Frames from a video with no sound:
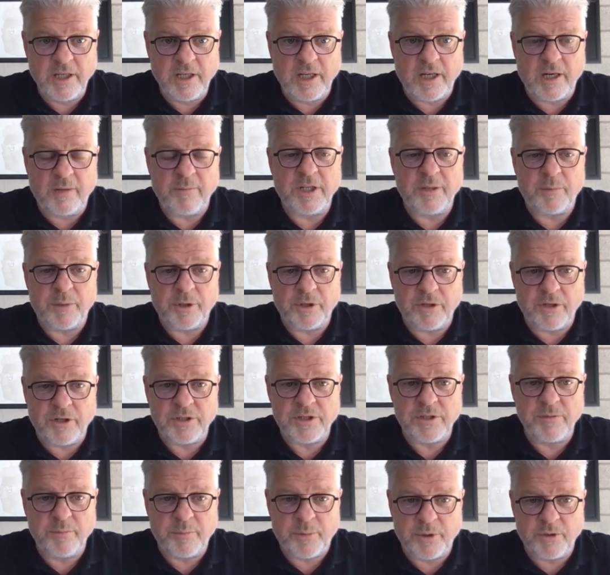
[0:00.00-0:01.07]
I mean, the
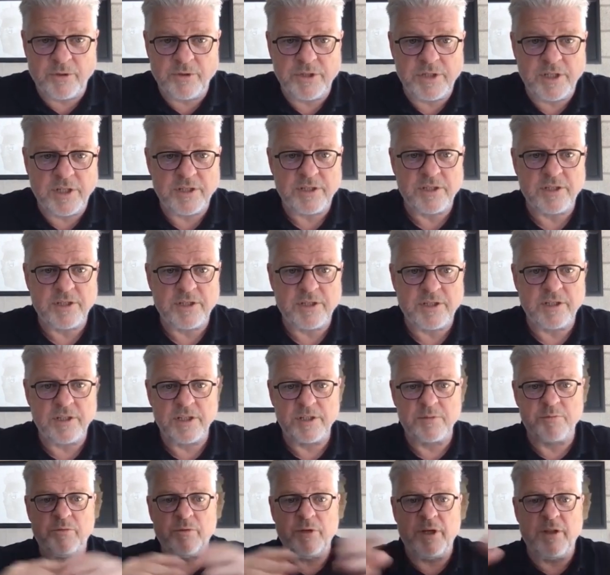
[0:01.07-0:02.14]
production process
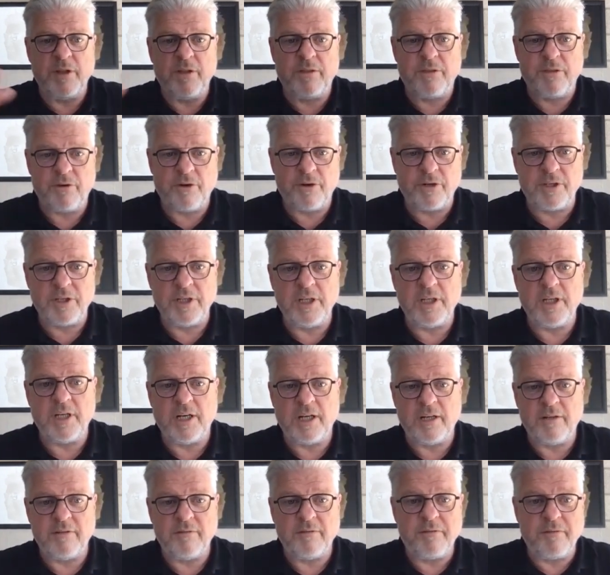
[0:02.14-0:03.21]
is between
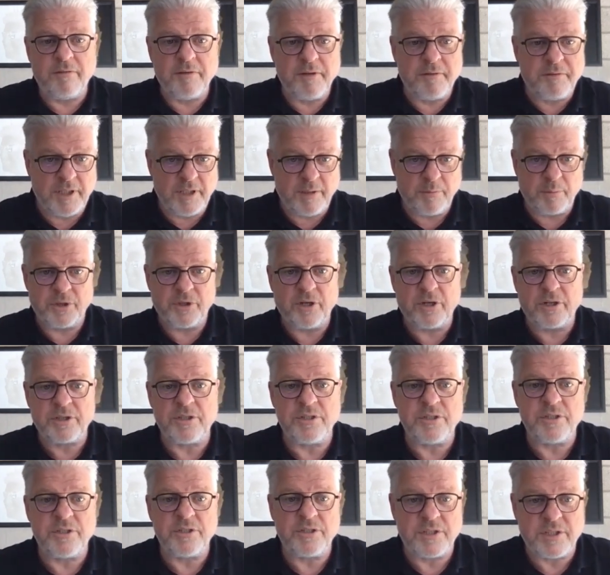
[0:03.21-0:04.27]
30 and 50
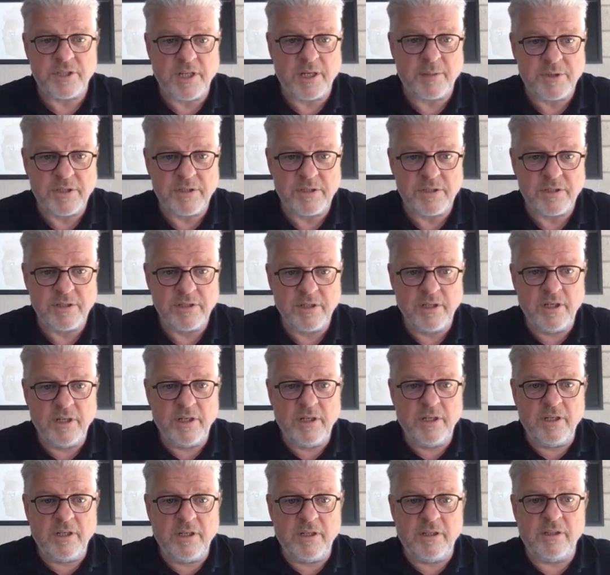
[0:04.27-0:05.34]
production steps.
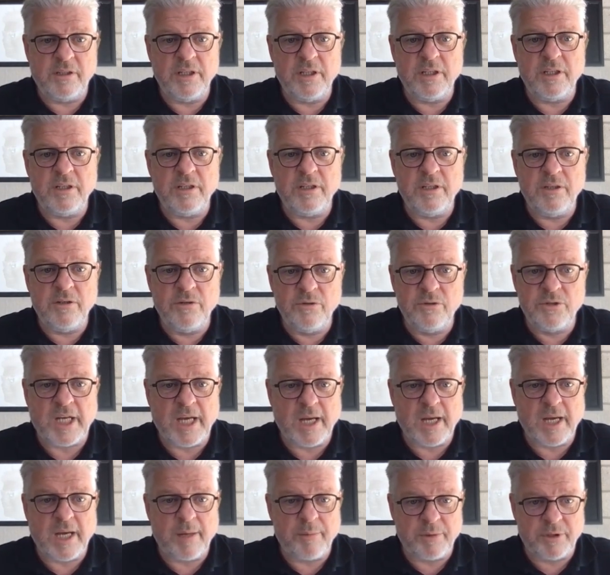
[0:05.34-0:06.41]
You need a
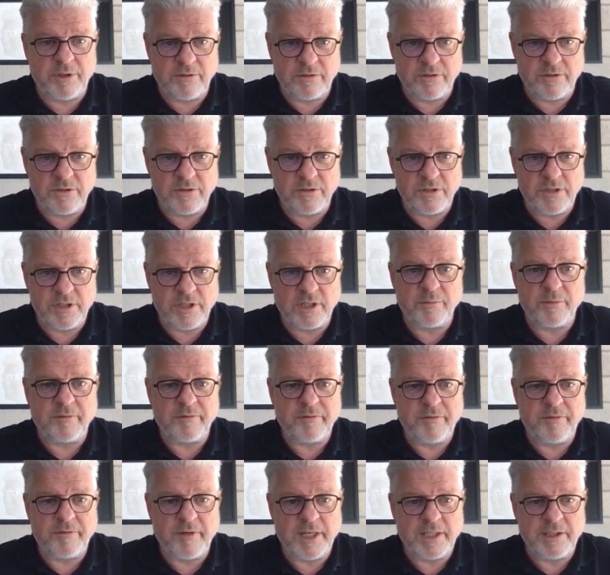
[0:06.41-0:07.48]
huge capital to set
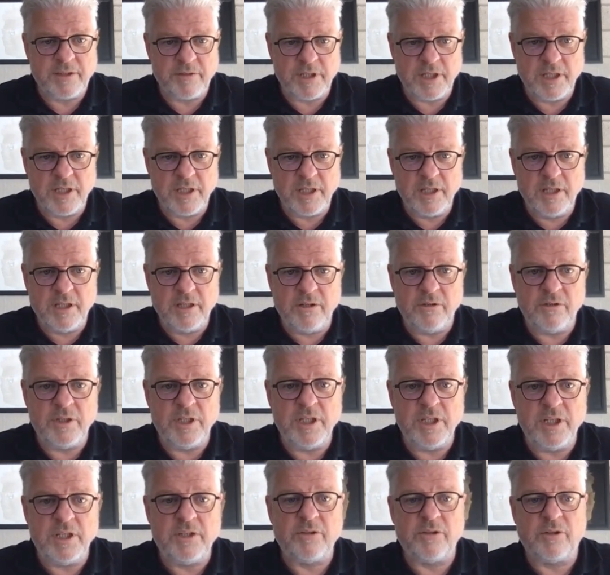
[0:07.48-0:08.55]
up a factory.
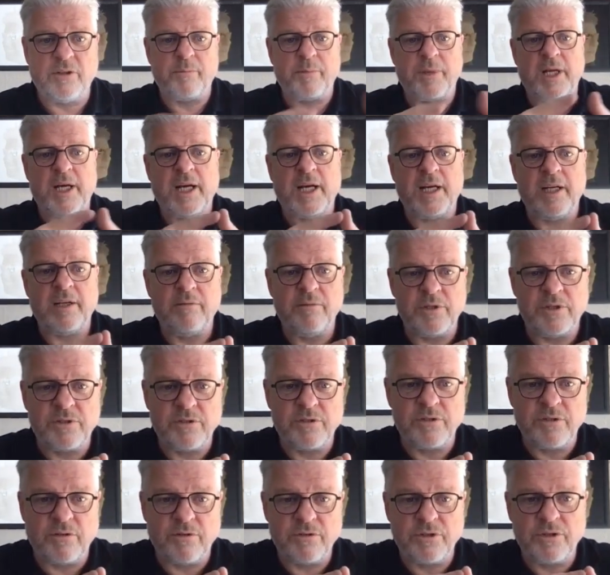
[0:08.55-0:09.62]
You need to comply
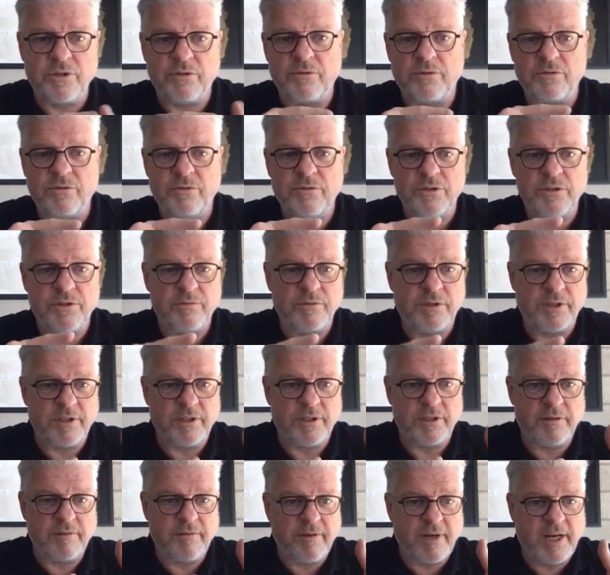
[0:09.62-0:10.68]
with social
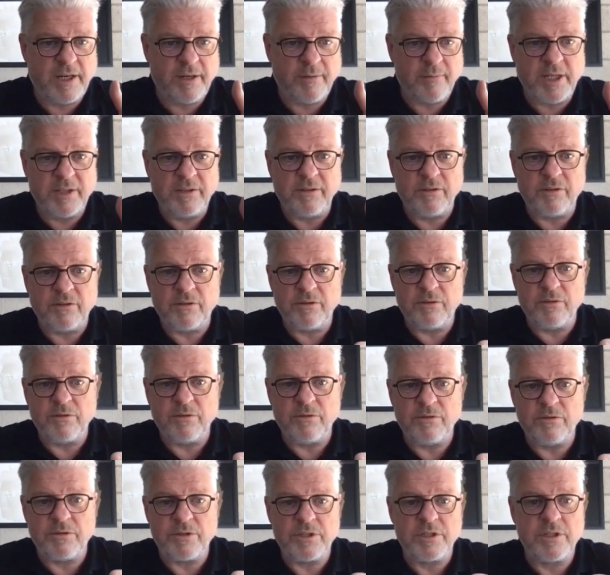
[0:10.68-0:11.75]
rules, with environmental
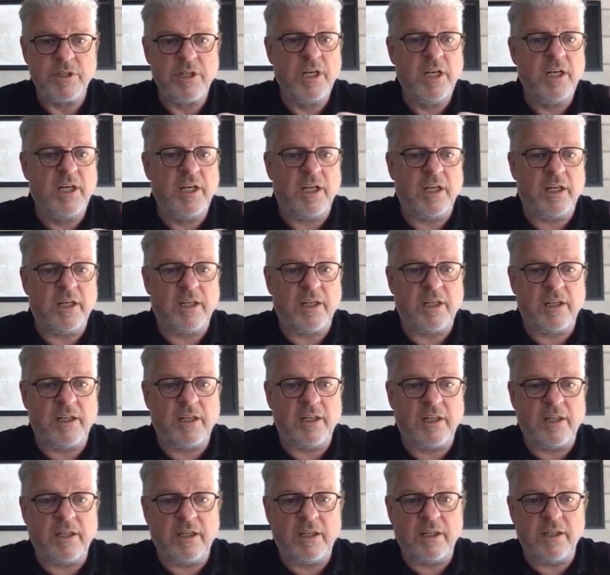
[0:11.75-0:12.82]
rules.
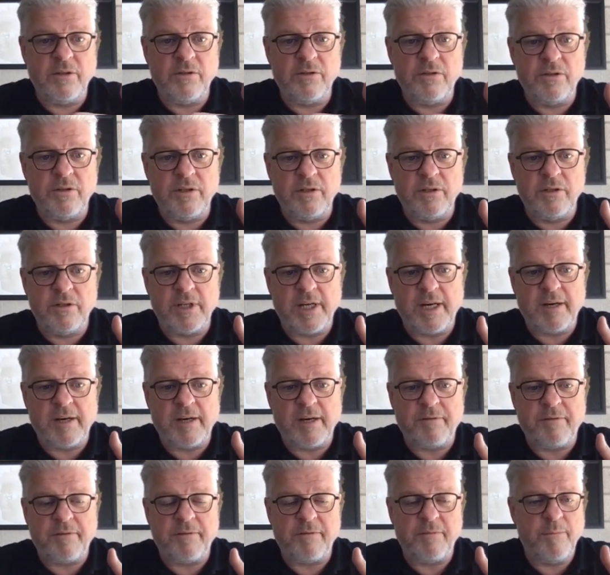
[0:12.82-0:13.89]
You
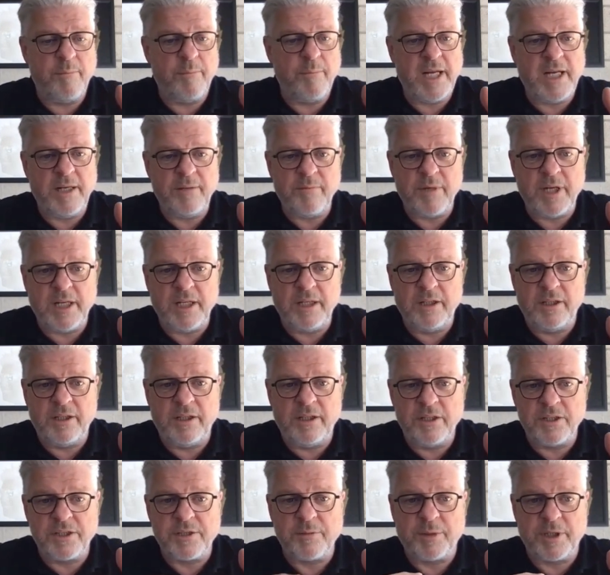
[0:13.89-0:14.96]
have
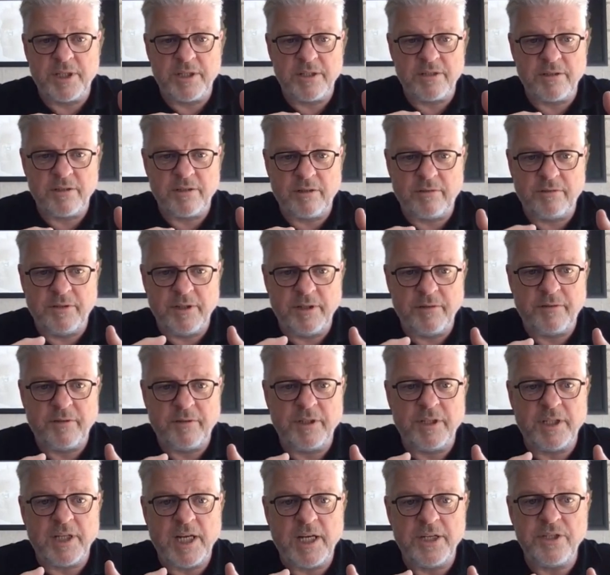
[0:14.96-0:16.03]
many disciplines of
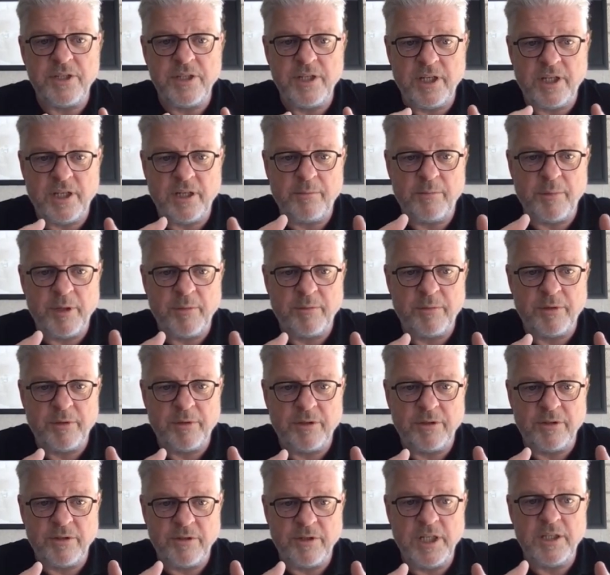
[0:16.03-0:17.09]
different engineering
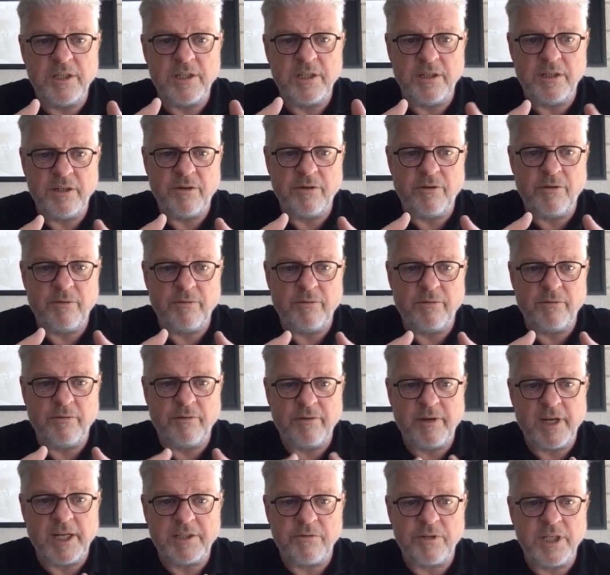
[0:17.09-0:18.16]
people you need in your
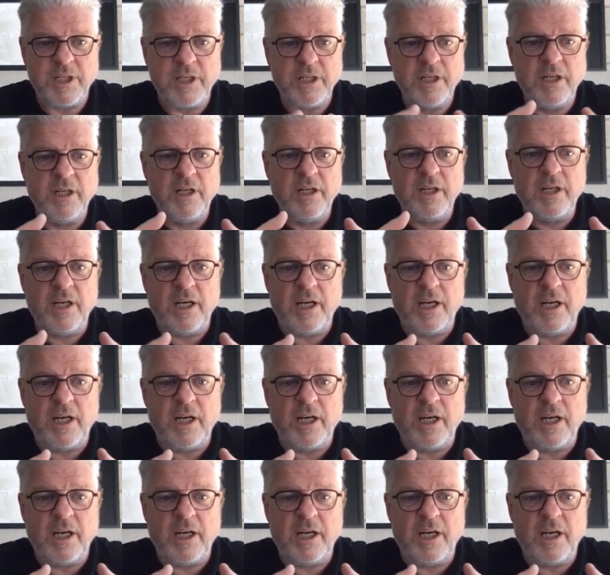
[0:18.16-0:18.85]
own factory.